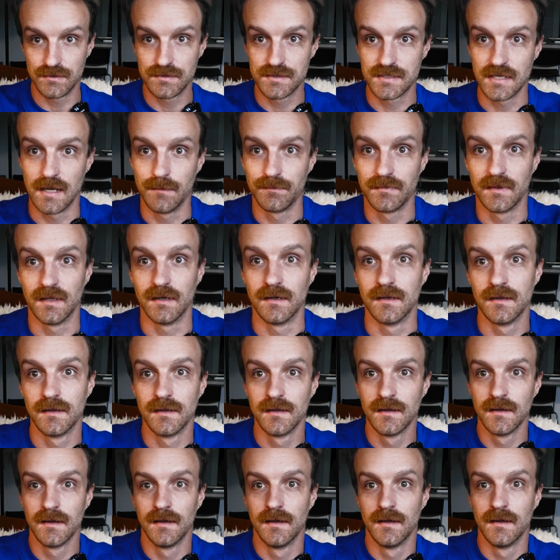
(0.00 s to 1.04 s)
something.
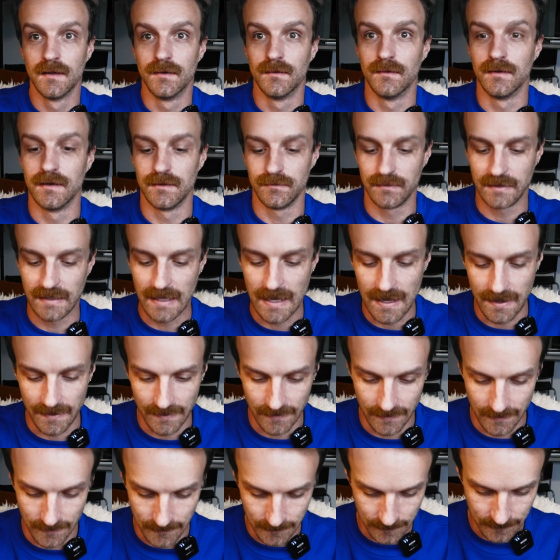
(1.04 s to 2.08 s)
What have we got
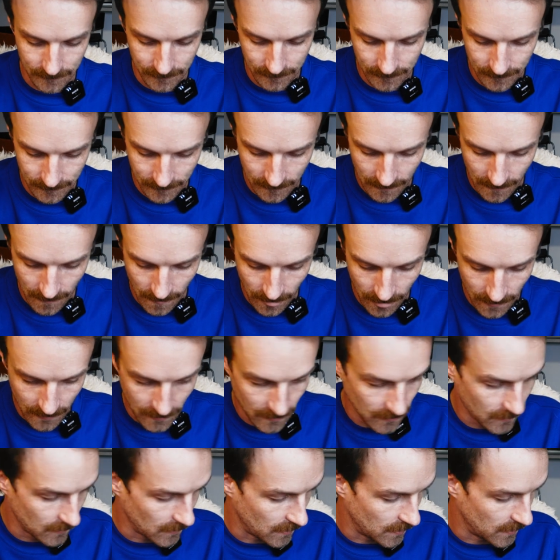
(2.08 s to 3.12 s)
here?
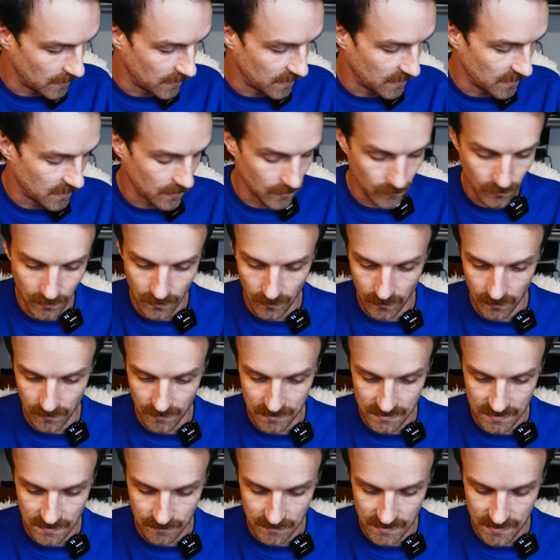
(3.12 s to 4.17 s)
We
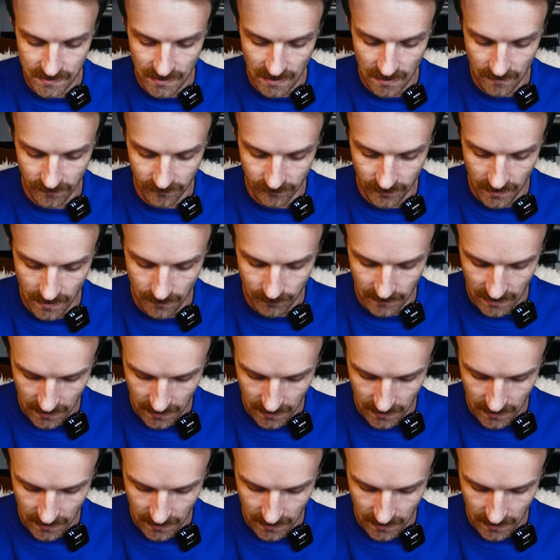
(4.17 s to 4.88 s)
ordered some stuff from the